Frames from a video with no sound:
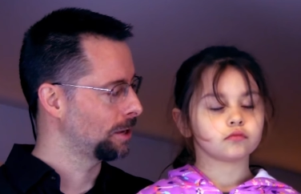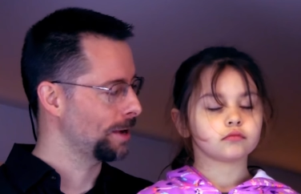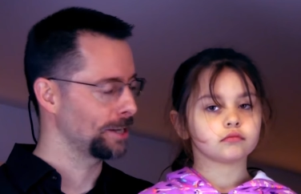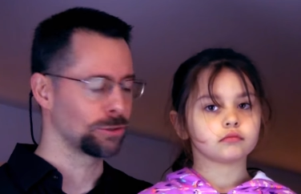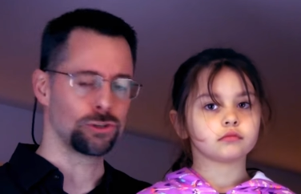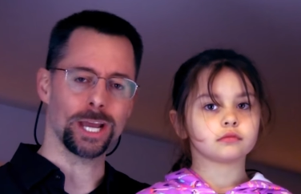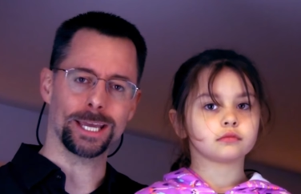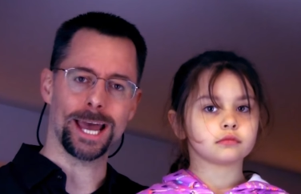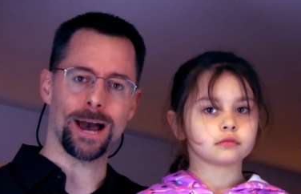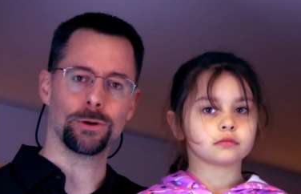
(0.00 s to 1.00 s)
Speaker 1: Right, so check
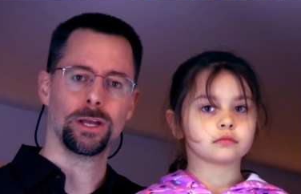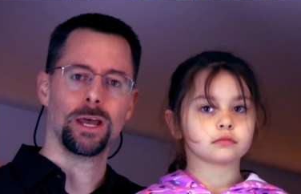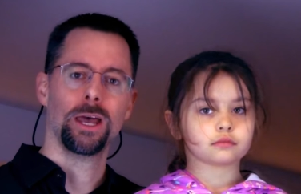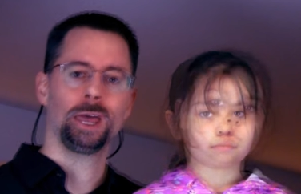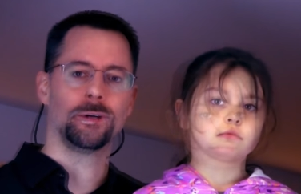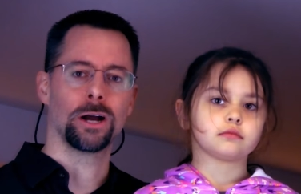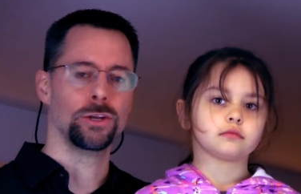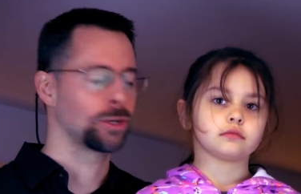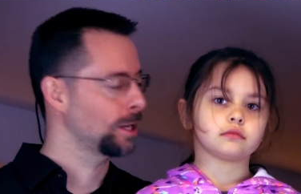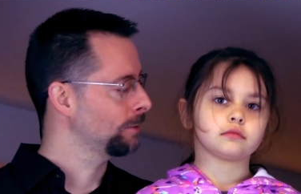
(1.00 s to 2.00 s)
it out. Are you
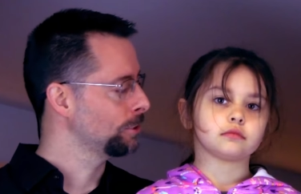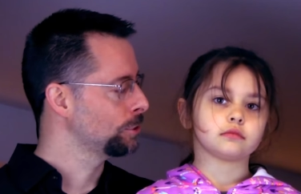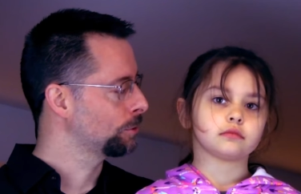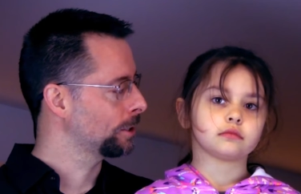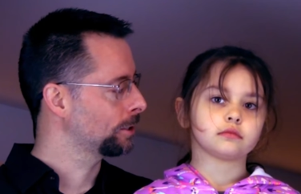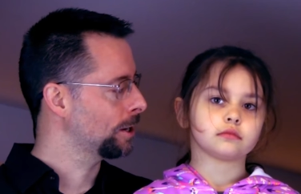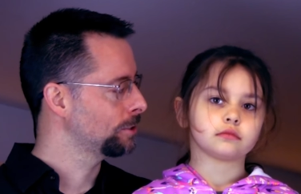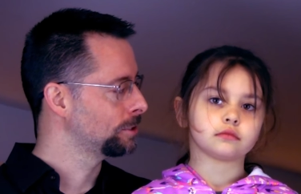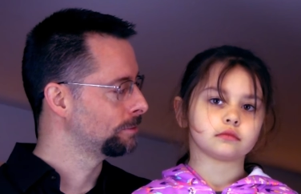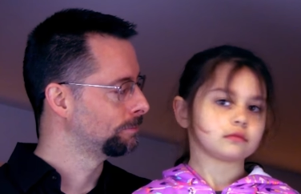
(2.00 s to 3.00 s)
gonna ever use credit
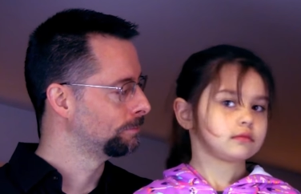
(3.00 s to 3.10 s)
cards?